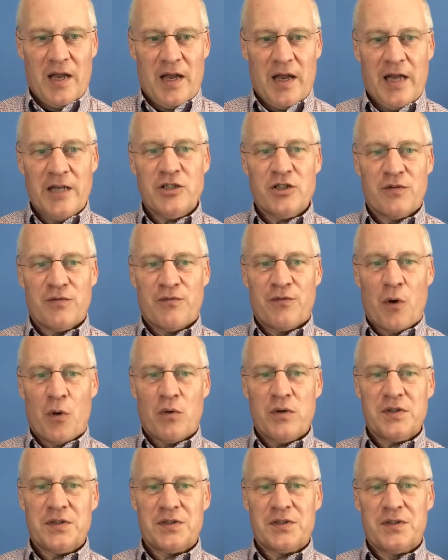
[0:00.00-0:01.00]
Ancient
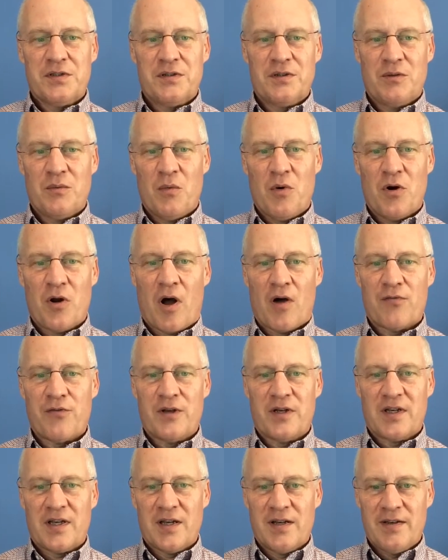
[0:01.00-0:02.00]
folks would
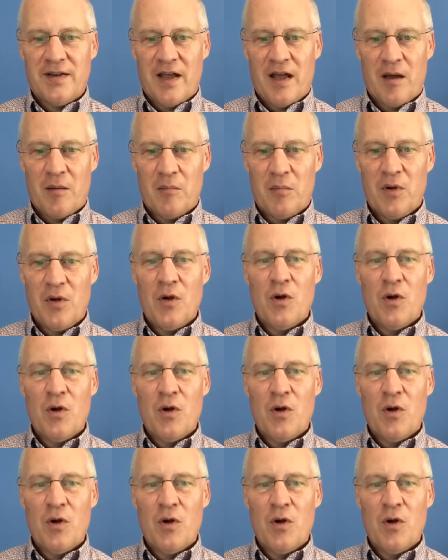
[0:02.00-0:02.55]
often condemn